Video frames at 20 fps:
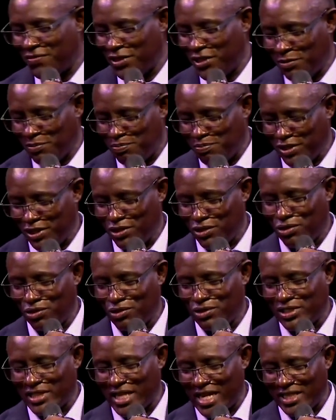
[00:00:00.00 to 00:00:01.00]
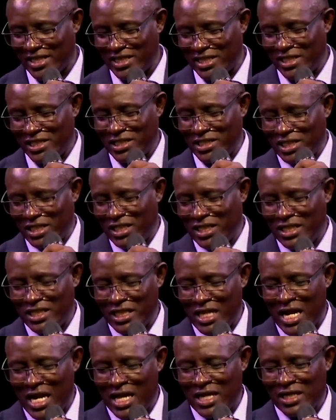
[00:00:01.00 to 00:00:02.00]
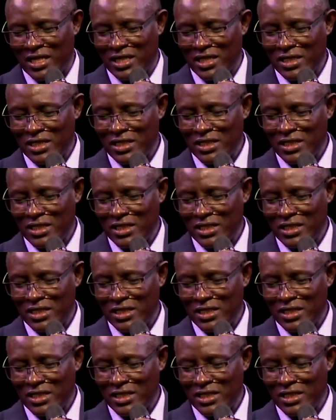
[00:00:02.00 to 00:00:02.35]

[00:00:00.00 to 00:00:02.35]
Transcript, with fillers: Filipino, Chinese, Indian,